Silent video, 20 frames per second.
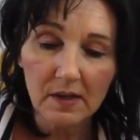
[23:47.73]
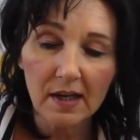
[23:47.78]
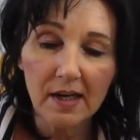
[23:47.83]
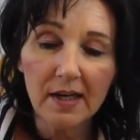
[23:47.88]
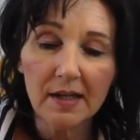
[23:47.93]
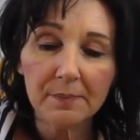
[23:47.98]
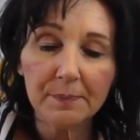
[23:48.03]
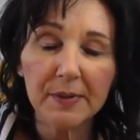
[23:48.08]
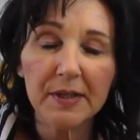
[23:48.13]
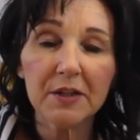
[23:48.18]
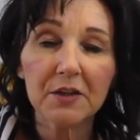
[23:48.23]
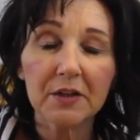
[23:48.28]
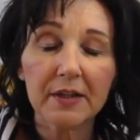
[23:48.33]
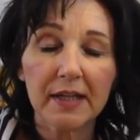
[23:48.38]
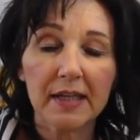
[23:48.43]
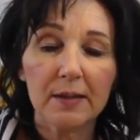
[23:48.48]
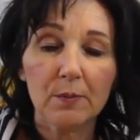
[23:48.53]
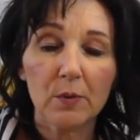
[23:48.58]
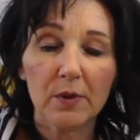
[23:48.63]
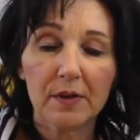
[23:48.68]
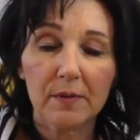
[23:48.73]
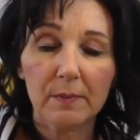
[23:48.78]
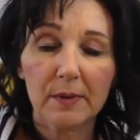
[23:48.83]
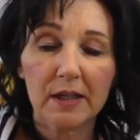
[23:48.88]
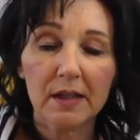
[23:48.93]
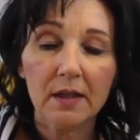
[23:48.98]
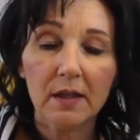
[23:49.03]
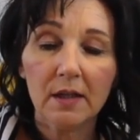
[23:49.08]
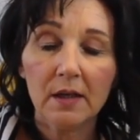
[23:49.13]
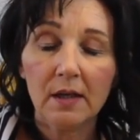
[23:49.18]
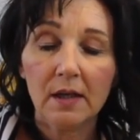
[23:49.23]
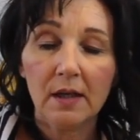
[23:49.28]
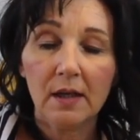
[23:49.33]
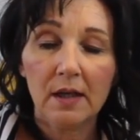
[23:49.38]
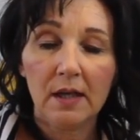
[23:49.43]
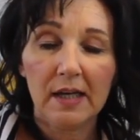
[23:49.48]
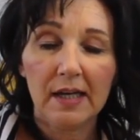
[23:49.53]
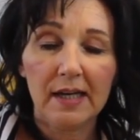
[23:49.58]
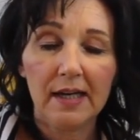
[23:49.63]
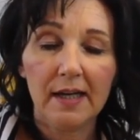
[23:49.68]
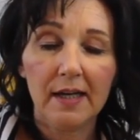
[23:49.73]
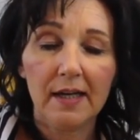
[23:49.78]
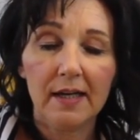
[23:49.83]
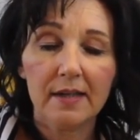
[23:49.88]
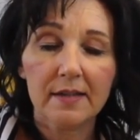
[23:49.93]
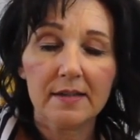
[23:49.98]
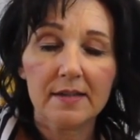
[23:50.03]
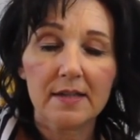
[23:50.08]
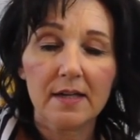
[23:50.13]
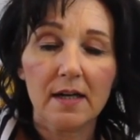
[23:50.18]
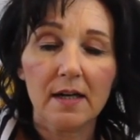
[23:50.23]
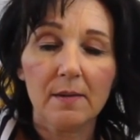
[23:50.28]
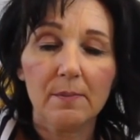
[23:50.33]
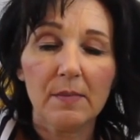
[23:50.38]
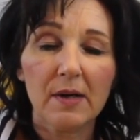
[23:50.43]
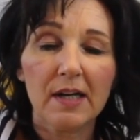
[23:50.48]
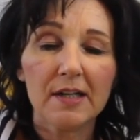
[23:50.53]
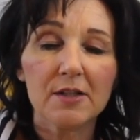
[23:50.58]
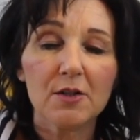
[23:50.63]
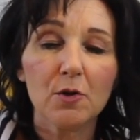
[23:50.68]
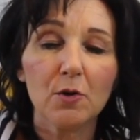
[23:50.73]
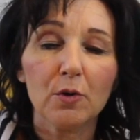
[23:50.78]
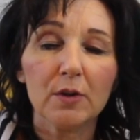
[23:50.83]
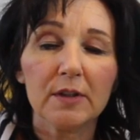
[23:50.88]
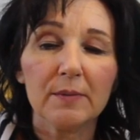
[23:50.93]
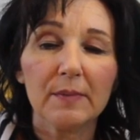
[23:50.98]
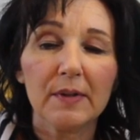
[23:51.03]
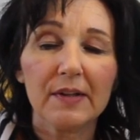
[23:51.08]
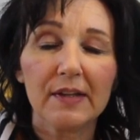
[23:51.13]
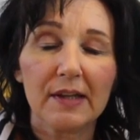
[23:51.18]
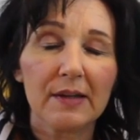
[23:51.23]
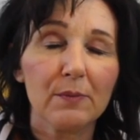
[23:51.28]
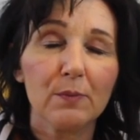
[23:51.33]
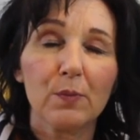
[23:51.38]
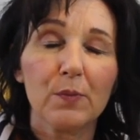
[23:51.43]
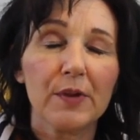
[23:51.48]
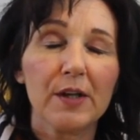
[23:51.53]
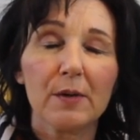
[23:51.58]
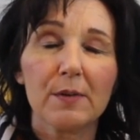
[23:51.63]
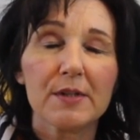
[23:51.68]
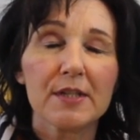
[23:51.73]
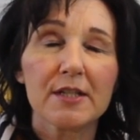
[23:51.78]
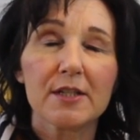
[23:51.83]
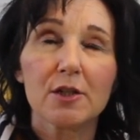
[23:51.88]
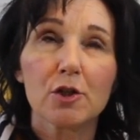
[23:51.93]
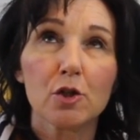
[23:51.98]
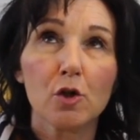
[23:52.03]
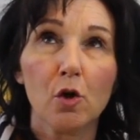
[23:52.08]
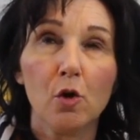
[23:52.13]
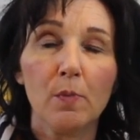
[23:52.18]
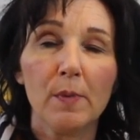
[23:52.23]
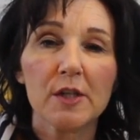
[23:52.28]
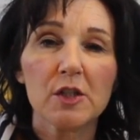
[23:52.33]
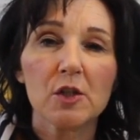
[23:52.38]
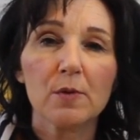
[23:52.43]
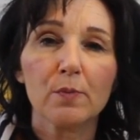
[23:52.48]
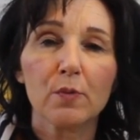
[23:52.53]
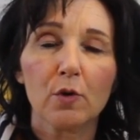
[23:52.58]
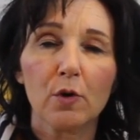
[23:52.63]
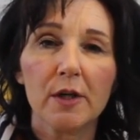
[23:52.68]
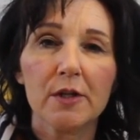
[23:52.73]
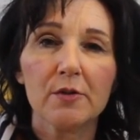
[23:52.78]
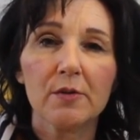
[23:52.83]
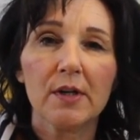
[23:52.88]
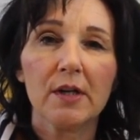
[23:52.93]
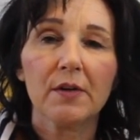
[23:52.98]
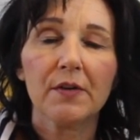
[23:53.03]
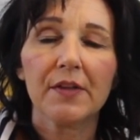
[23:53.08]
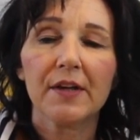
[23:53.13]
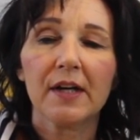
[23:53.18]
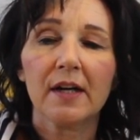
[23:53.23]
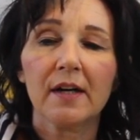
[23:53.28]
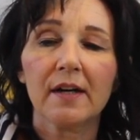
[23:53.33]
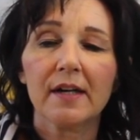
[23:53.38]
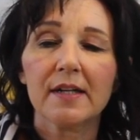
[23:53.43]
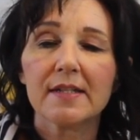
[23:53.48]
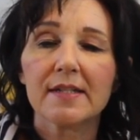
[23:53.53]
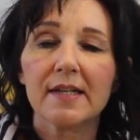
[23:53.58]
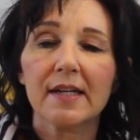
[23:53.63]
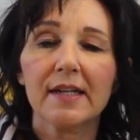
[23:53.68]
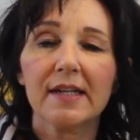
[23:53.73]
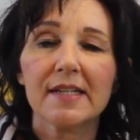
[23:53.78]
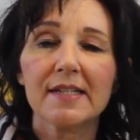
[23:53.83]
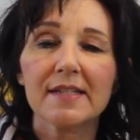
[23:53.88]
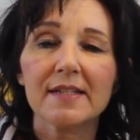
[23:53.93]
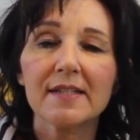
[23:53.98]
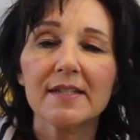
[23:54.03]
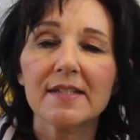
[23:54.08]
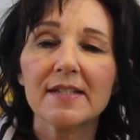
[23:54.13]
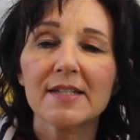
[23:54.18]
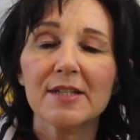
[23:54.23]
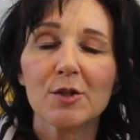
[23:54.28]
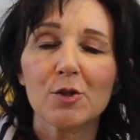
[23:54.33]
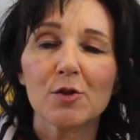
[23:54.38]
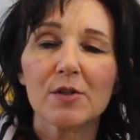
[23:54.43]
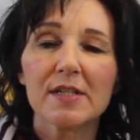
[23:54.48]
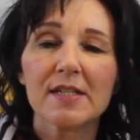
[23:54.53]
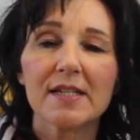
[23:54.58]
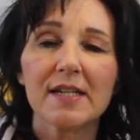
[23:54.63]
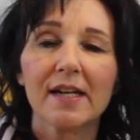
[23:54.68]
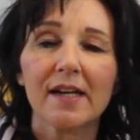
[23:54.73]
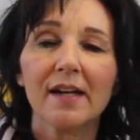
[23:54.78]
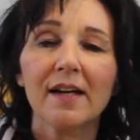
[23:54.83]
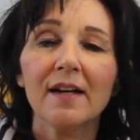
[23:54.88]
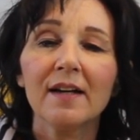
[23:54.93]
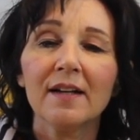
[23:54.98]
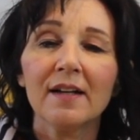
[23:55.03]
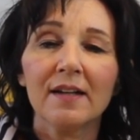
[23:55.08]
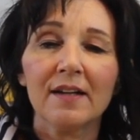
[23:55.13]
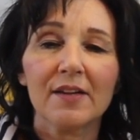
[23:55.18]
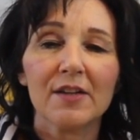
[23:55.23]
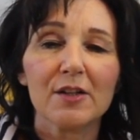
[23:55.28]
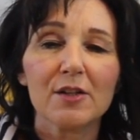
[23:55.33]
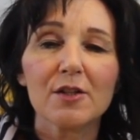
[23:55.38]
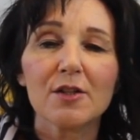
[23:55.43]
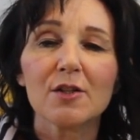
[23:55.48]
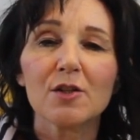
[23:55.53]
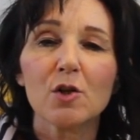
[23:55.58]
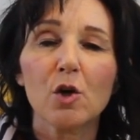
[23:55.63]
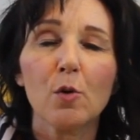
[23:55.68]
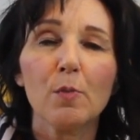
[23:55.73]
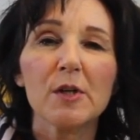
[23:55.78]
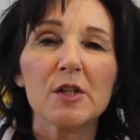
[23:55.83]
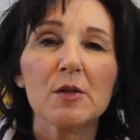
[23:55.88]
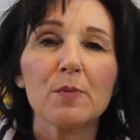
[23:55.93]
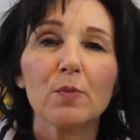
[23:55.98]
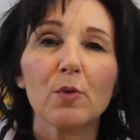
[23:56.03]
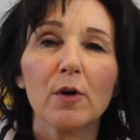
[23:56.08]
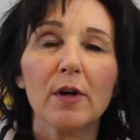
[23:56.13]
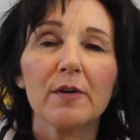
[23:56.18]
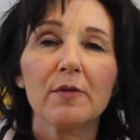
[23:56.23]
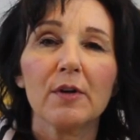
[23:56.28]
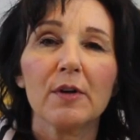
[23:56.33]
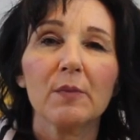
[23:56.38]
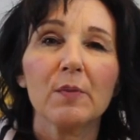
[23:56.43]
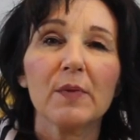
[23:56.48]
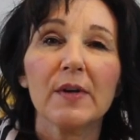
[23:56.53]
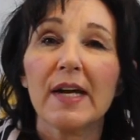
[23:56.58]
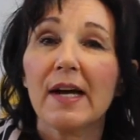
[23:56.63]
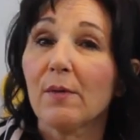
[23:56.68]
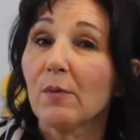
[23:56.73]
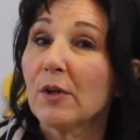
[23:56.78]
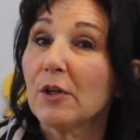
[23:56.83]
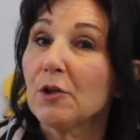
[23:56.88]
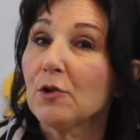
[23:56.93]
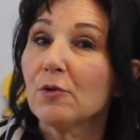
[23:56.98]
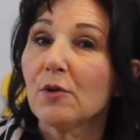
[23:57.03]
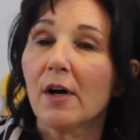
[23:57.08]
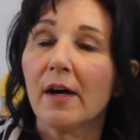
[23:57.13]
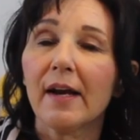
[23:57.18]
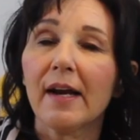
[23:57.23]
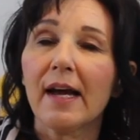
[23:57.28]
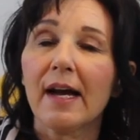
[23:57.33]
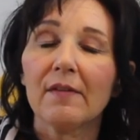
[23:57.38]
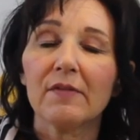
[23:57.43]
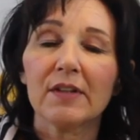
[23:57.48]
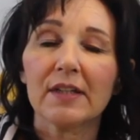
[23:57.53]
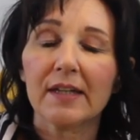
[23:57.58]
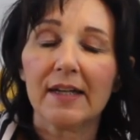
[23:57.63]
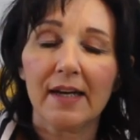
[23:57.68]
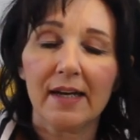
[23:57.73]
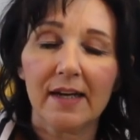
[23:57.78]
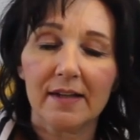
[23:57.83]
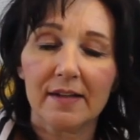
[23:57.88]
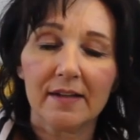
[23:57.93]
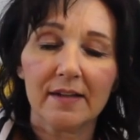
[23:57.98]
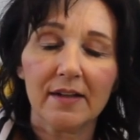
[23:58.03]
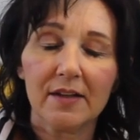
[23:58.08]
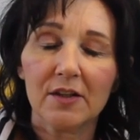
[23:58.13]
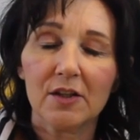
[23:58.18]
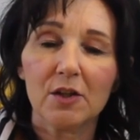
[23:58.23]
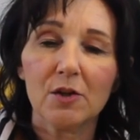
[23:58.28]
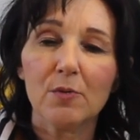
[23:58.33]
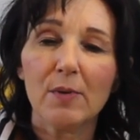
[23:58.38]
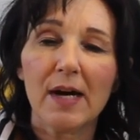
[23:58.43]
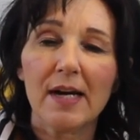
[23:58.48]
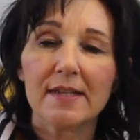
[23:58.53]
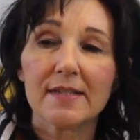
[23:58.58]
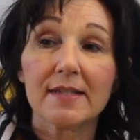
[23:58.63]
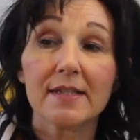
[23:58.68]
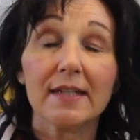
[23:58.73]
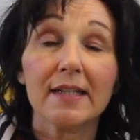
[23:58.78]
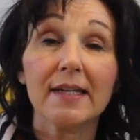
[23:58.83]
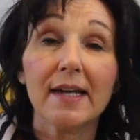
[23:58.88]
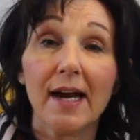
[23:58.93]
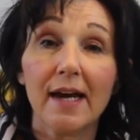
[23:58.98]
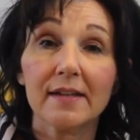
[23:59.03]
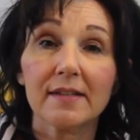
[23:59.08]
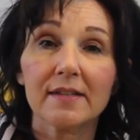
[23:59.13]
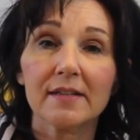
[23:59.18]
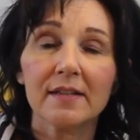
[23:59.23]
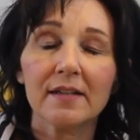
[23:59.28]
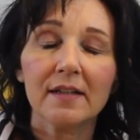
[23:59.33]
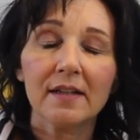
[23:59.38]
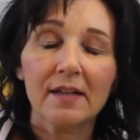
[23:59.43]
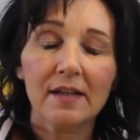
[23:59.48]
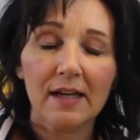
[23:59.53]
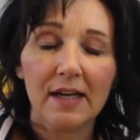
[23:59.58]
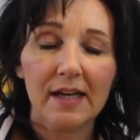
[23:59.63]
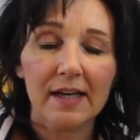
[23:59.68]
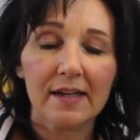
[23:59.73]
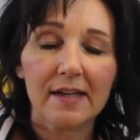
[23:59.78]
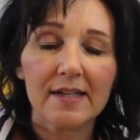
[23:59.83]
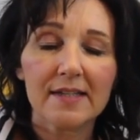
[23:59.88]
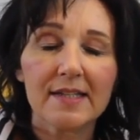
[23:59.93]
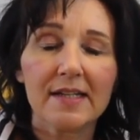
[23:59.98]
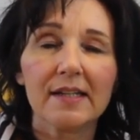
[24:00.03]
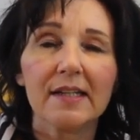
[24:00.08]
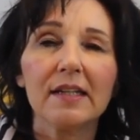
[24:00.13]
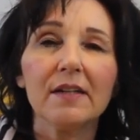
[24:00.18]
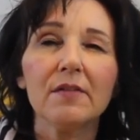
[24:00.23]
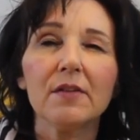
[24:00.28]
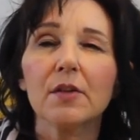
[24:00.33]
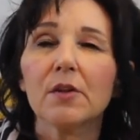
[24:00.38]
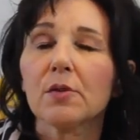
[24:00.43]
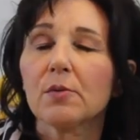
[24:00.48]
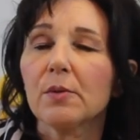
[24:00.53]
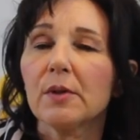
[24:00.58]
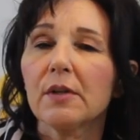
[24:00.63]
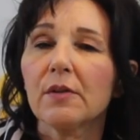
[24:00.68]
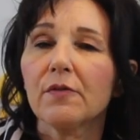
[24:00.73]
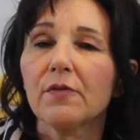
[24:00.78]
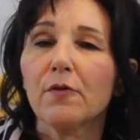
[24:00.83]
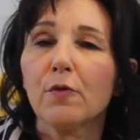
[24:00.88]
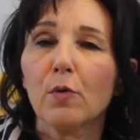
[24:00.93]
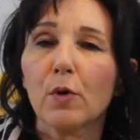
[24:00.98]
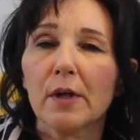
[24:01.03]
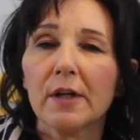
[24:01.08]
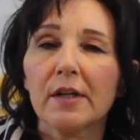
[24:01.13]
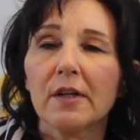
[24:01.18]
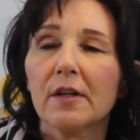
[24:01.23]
and Peter came with me, and I told him, like, there was so much embroidery out there, and I said, isn't this interesting? There's so much embroidery, yet we do not have it in Canada and the US yet. And I said, give it 3 to 4